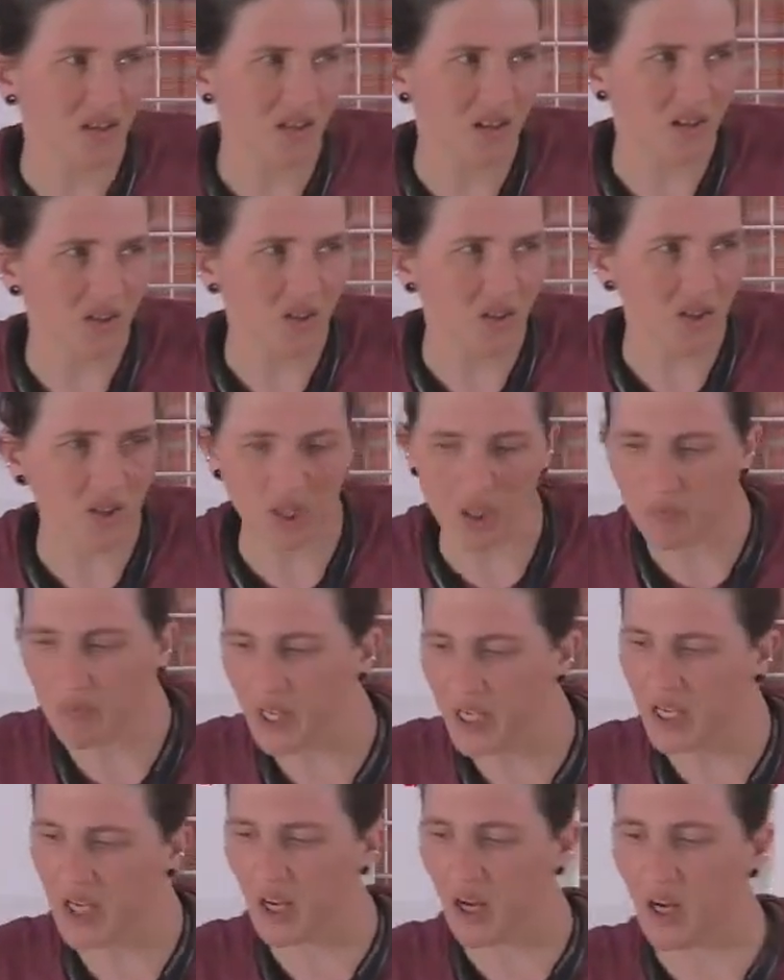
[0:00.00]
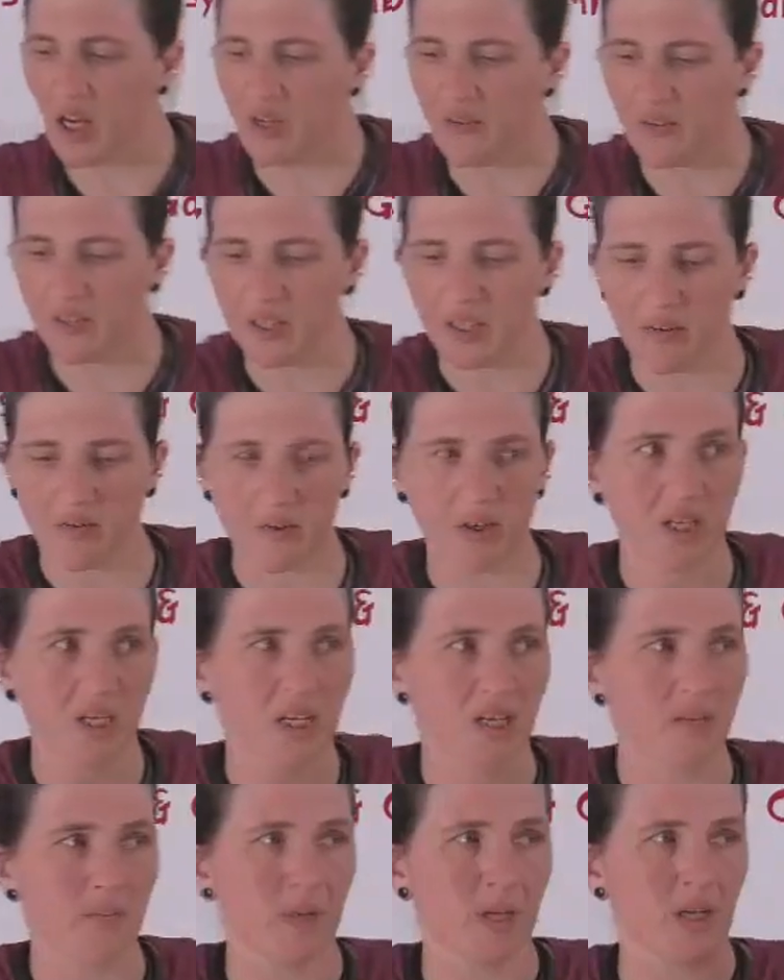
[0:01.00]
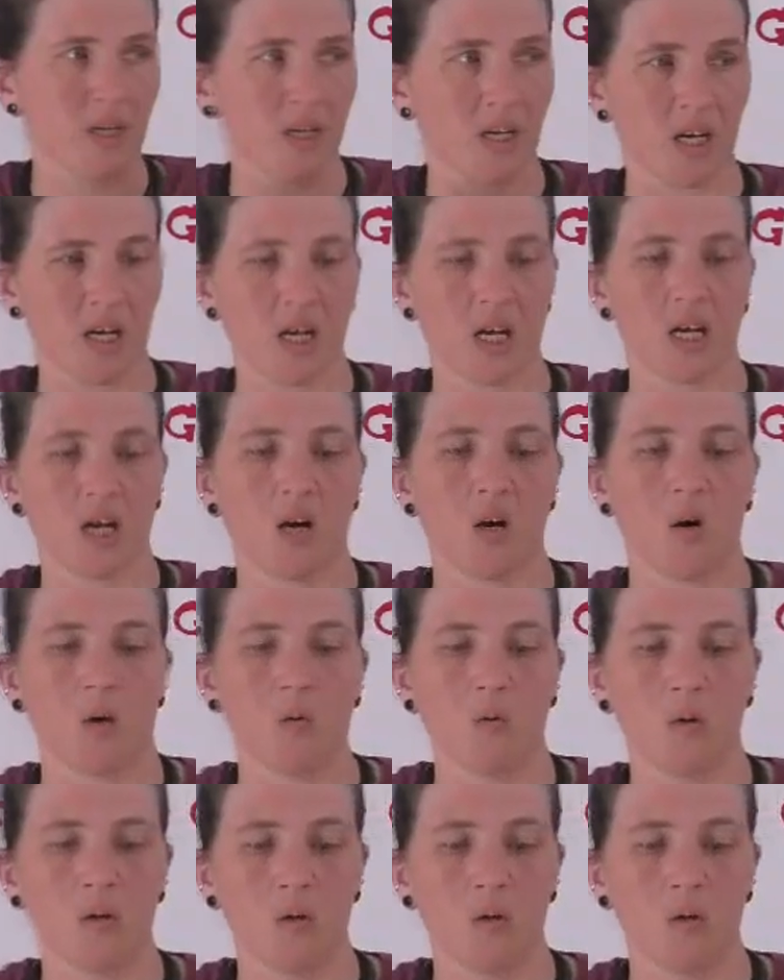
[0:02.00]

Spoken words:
Should be on the cover cam now.